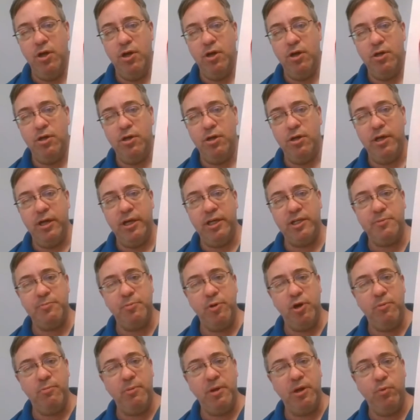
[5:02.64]

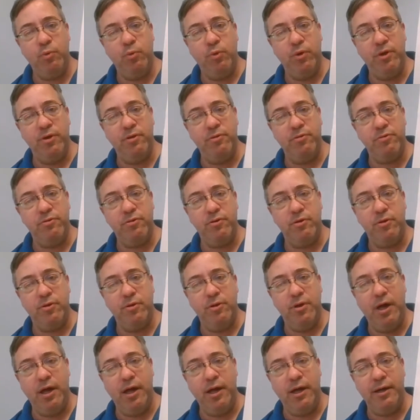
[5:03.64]
experiment with
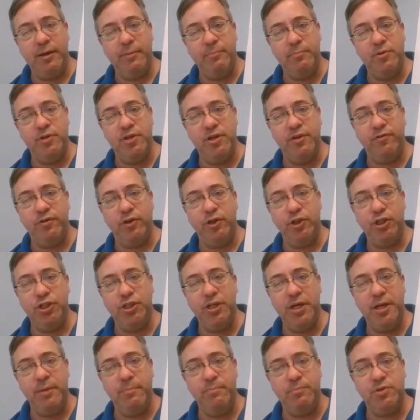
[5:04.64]
different
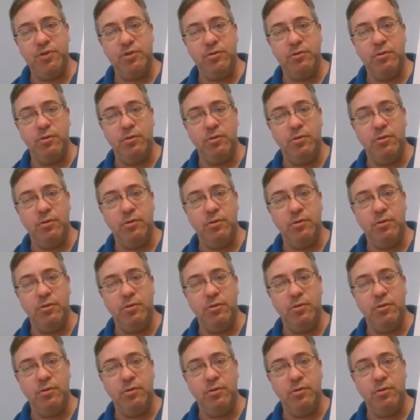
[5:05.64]
shapes.